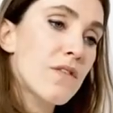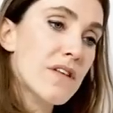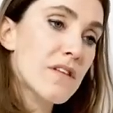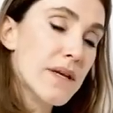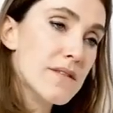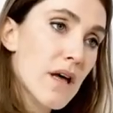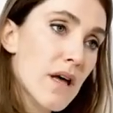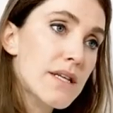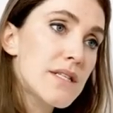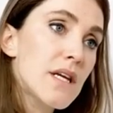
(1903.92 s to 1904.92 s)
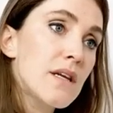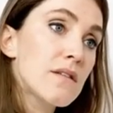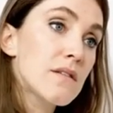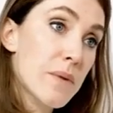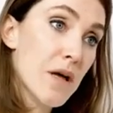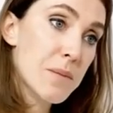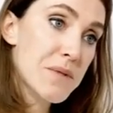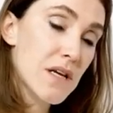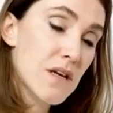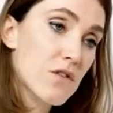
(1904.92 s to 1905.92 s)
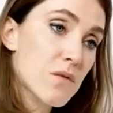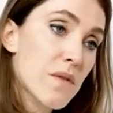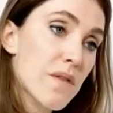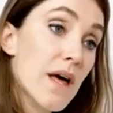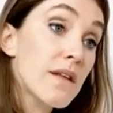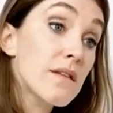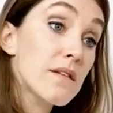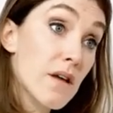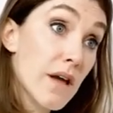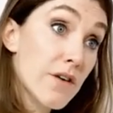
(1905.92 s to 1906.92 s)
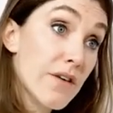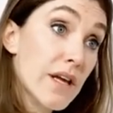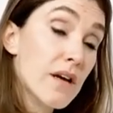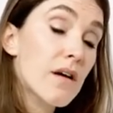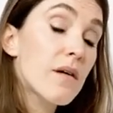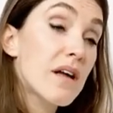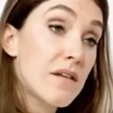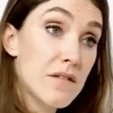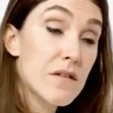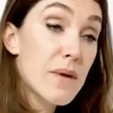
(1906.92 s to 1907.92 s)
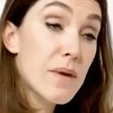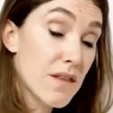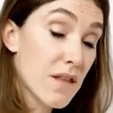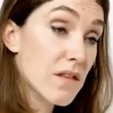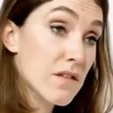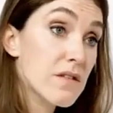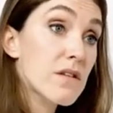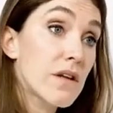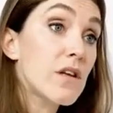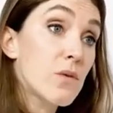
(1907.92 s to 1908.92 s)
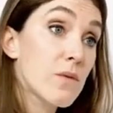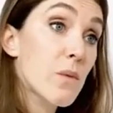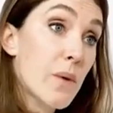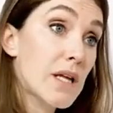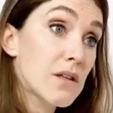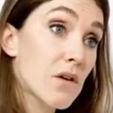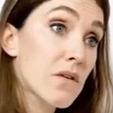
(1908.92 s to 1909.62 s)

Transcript: You've had some anxiety, some palpitations with that, diarrhea, and the main thing that's concerning you is the weight